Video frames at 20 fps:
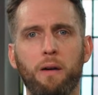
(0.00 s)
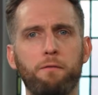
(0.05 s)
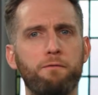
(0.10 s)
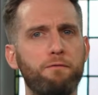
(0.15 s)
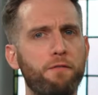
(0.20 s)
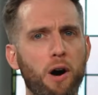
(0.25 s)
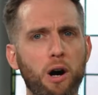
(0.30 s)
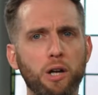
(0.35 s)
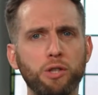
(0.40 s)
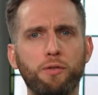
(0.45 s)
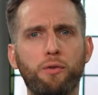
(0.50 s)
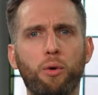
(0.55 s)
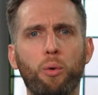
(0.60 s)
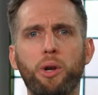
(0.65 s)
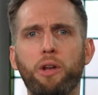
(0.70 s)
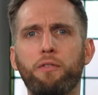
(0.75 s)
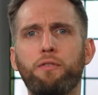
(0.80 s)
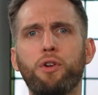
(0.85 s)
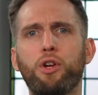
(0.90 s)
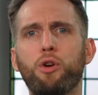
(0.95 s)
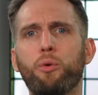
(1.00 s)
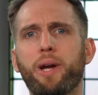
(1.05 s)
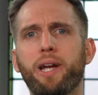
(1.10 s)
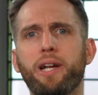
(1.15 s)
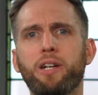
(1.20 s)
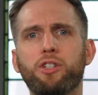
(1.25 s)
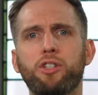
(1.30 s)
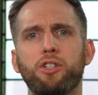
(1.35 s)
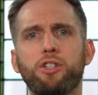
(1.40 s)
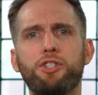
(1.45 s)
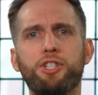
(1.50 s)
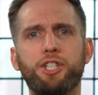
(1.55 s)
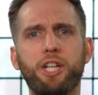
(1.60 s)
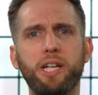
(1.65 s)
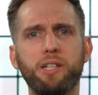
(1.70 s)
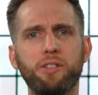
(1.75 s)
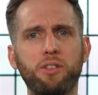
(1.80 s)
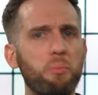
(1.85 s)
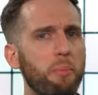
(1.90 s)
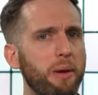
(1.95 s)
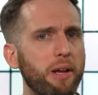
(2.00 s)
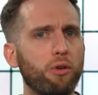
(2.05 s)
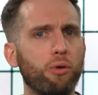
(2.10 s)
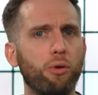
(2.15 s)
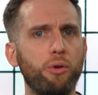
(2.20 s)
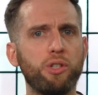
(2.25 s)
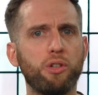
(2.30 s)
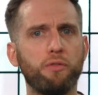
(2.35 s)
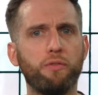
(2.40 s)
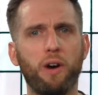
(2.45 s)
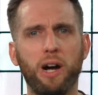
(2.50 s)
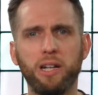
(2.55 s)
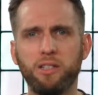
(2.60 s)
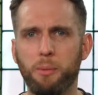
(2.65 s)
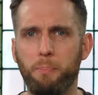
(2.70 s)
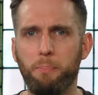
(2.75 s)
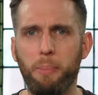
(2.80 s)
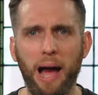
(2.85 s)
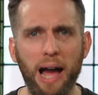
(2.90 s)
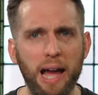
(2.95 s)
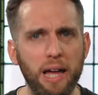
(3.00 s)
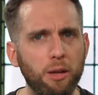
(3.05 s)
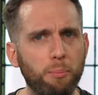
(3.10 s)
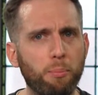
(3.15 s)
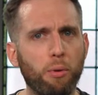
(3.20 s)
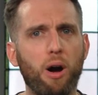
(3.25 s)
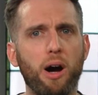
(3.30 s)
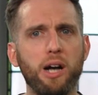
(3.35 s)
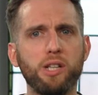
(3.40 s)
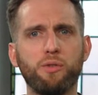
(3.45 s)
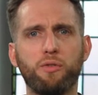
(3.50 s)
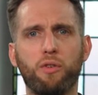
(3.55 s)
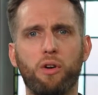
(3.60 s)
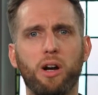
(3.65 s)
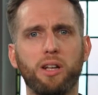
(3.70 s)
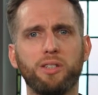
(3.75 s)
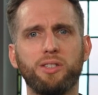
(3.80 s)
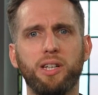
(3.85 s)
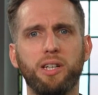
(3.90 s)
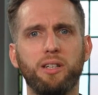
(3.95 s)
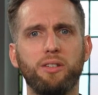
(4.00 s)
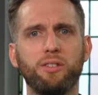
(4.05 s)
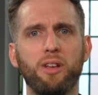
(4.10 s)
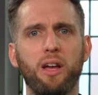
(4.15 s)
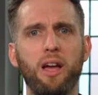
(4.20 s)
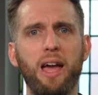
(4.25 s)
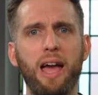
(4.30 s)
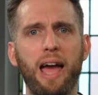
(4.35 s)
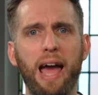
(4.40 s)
Fast forward a few weeks, Jesus had been crucified to pay the price for our sins